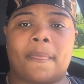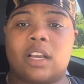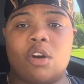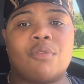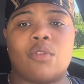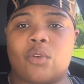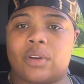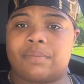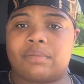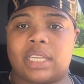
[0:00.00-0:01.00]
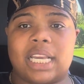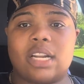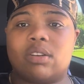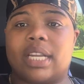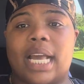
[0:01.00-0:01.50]
go for it. It
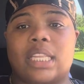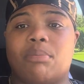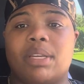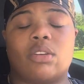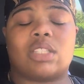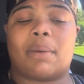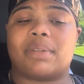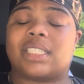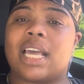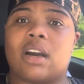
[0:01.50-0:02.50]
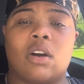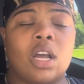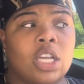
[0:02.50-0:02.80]
don't even have to be your type of style.